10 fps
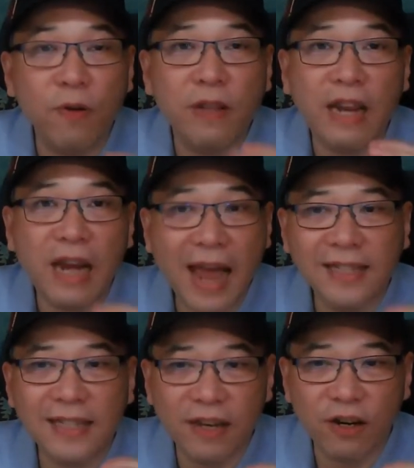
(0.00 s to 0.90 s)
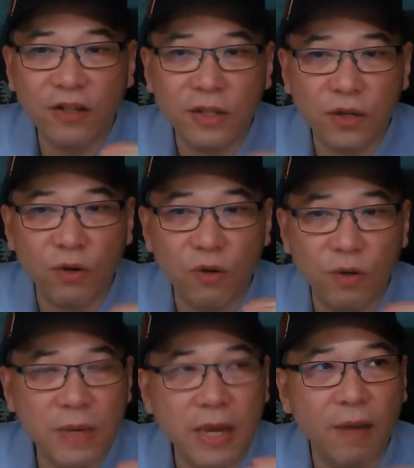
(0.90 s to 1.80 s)
the less layers you're going
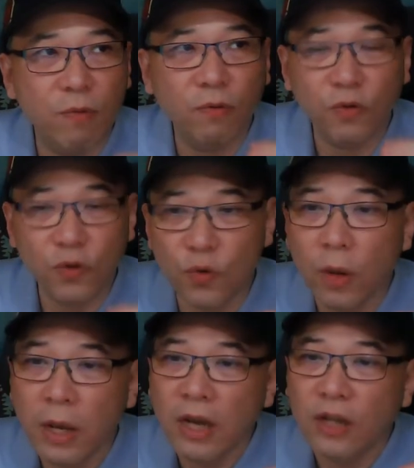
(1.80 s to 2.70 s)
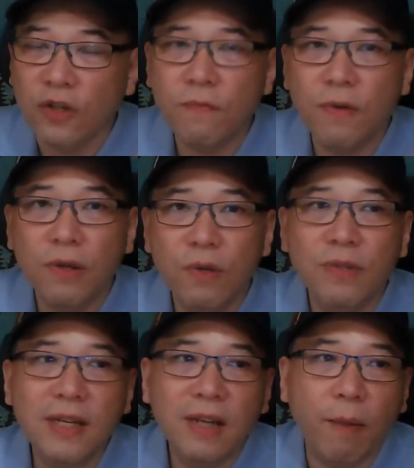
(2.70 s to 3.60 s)
to be able to do. So if you're
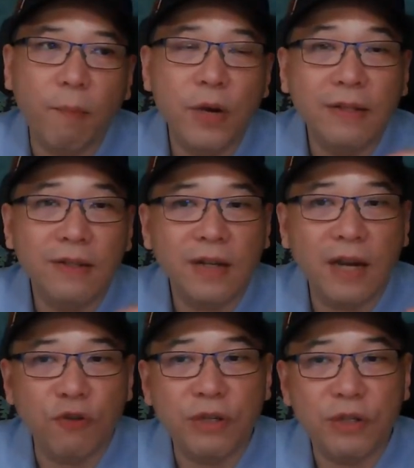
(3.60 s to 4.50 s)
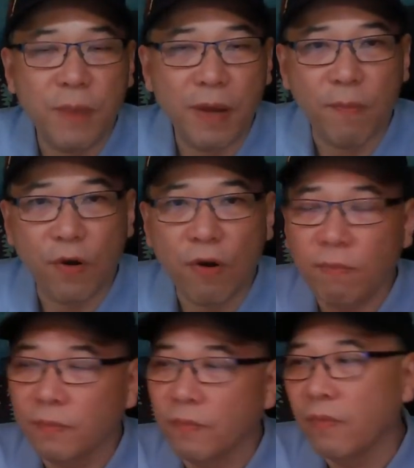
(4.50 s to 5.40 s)
using like printer cartridge paper,
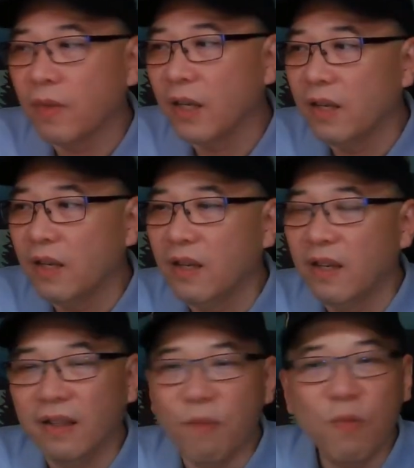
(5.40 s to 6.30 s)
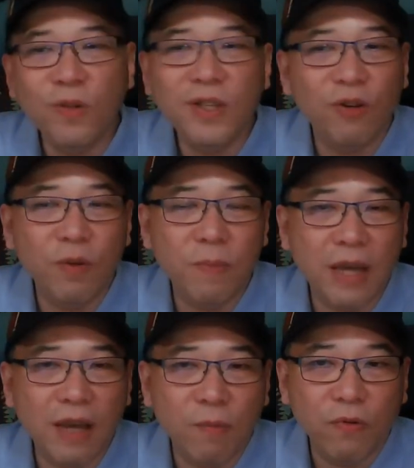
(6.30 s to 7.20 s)
the most you're going to
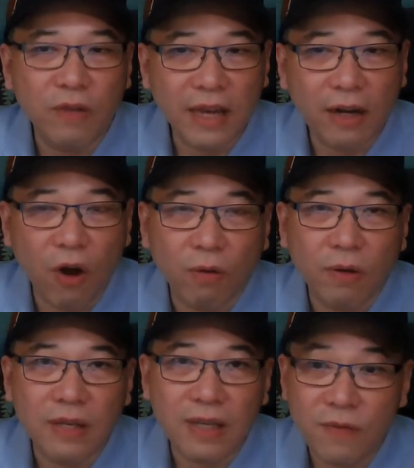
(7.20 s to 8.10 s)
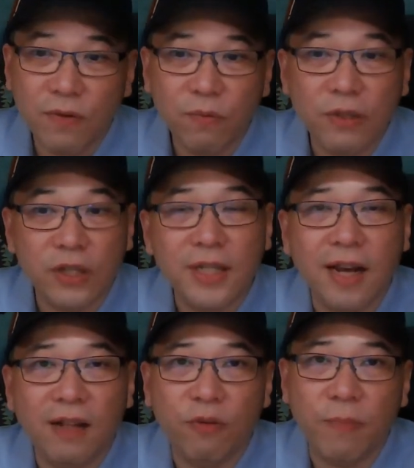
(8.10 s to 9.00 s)
be able to get on, even with just
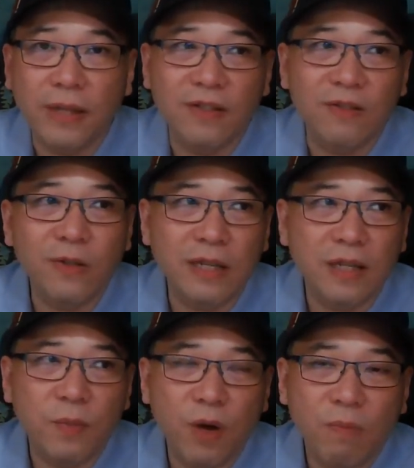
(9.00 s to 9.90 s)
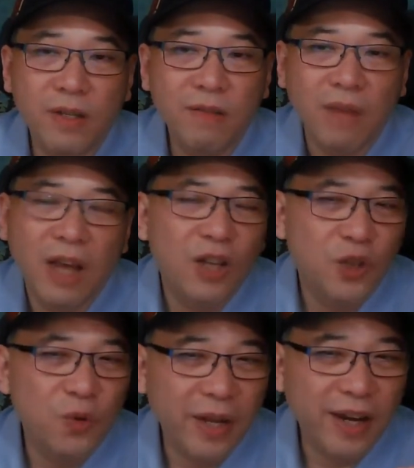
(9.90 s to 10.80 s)
colored pencils, is probably
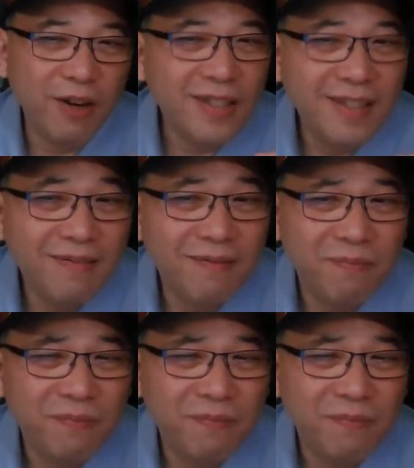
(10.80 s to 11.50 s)
2 layers.